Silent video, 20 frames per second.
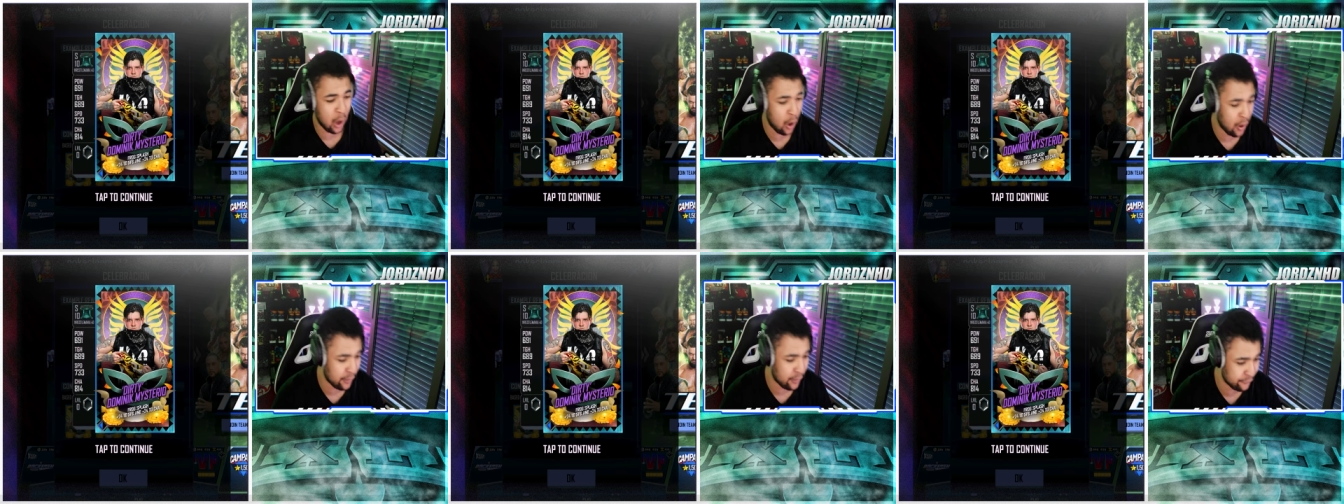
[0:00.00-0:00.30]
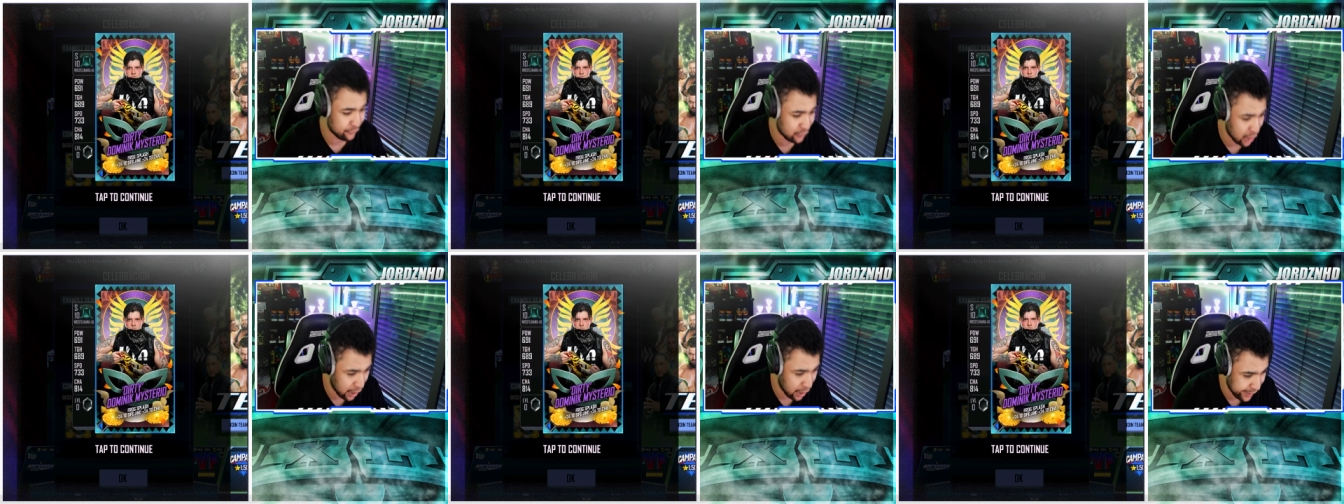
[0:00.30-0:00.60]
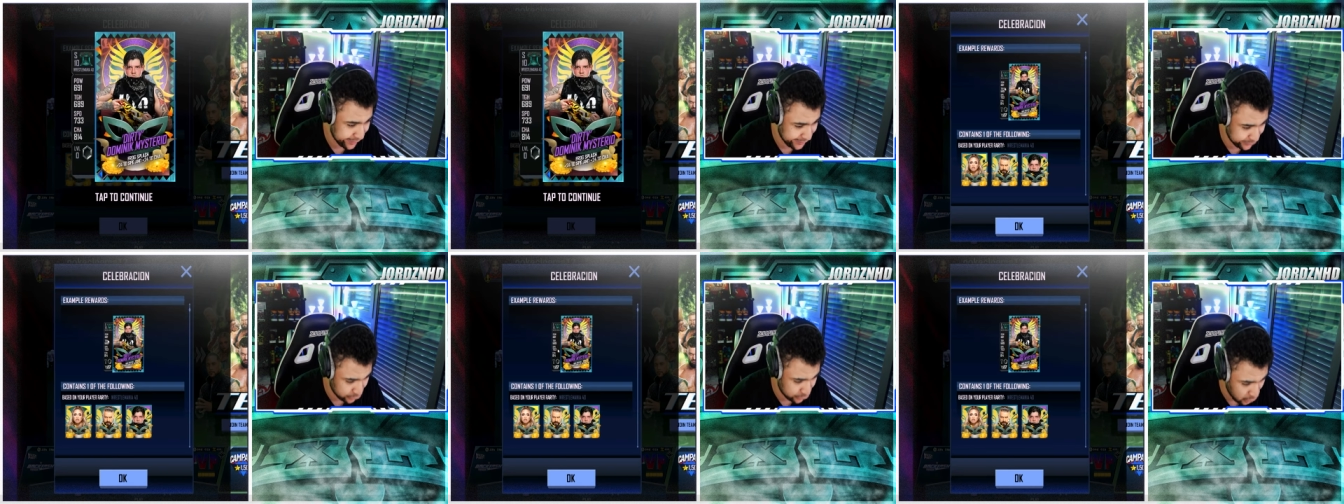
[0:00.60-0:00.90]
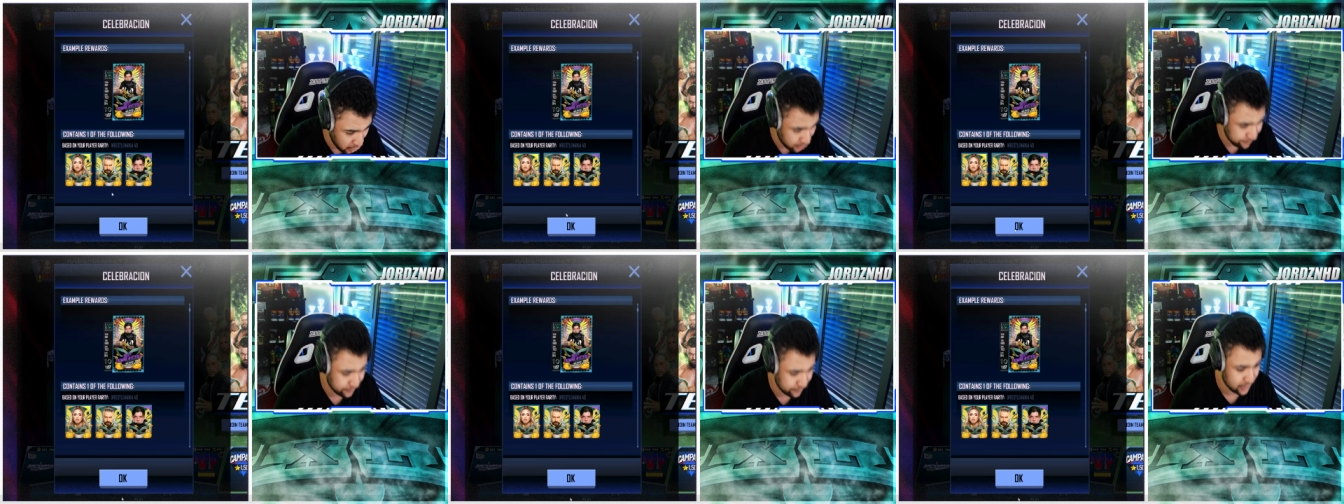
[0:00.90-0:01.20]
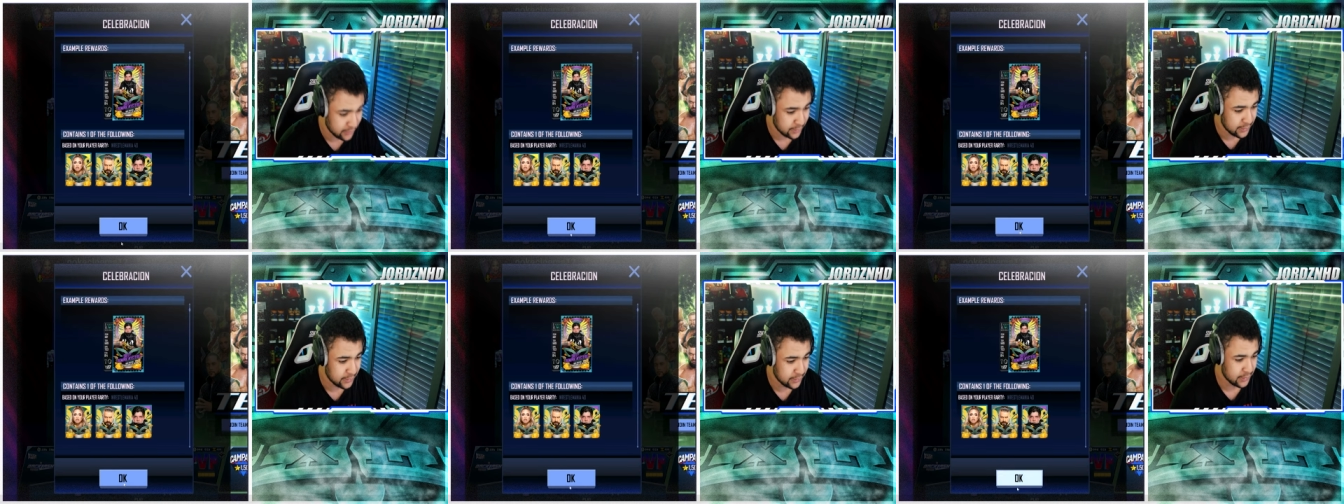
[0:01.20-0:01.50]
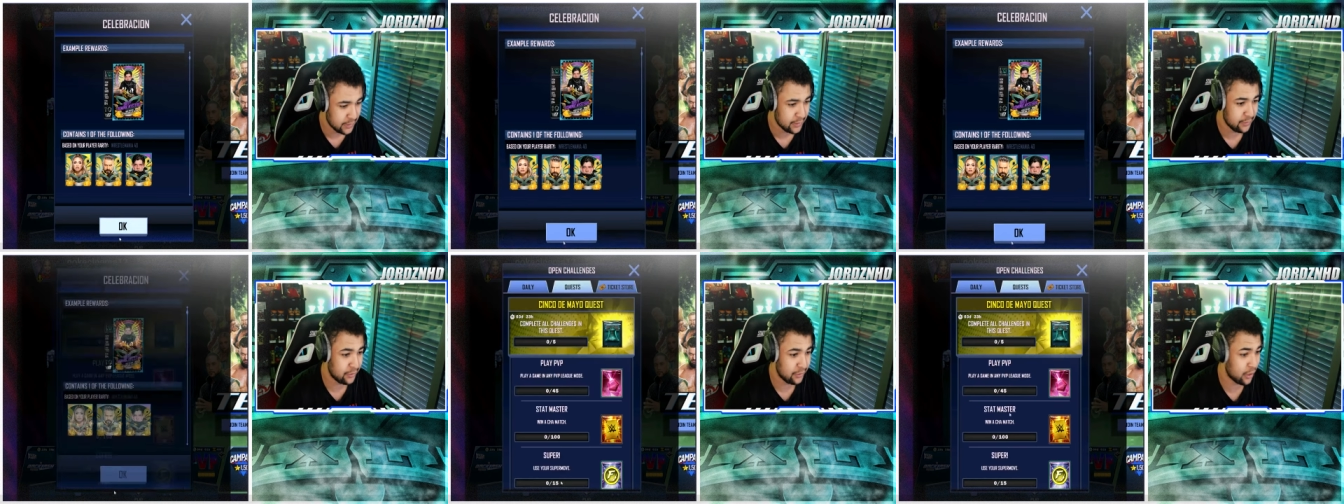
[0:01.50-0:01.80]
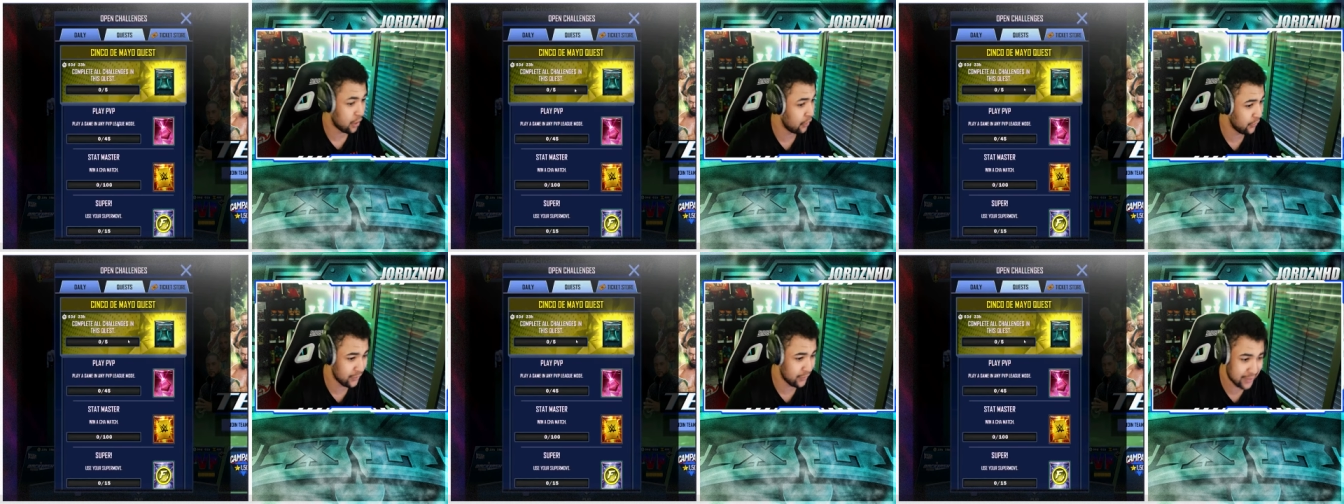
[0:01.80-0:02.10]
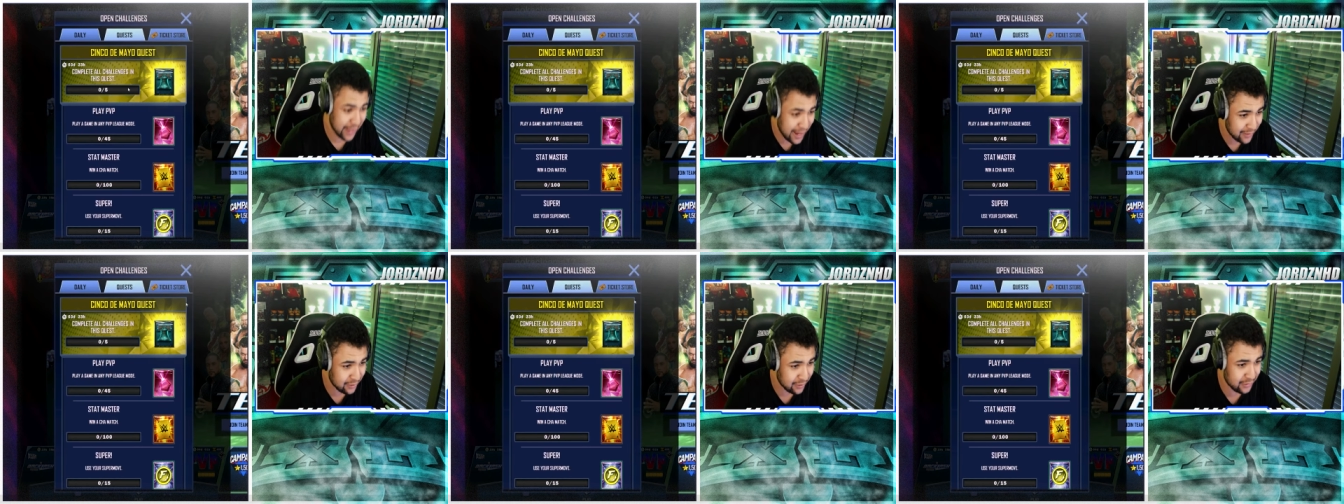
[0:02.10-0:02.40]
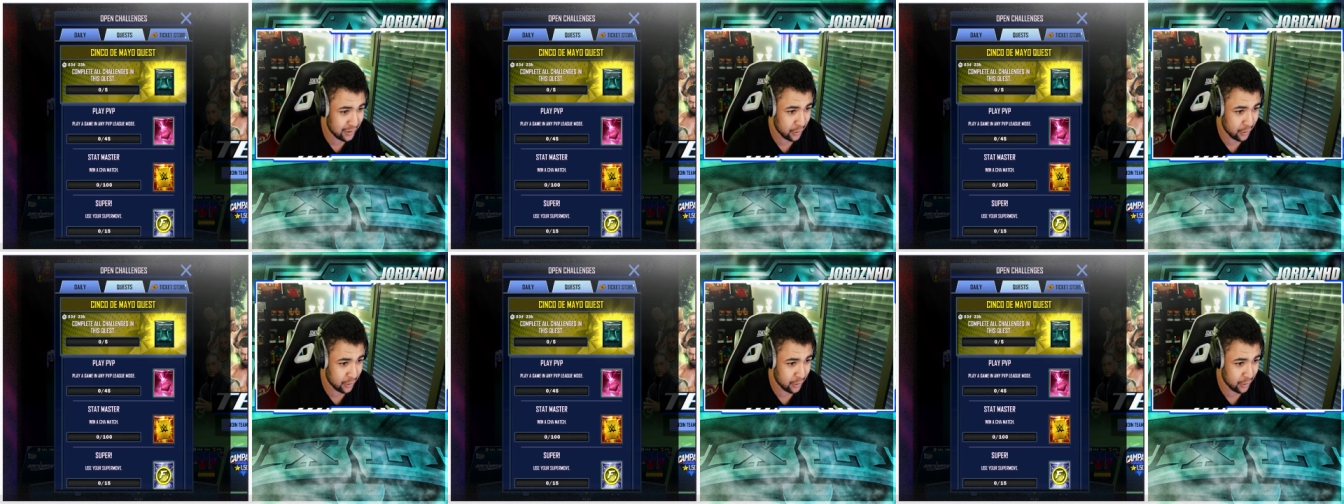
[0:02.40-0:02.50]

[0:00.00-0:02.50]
of Dirty Dom. So that's the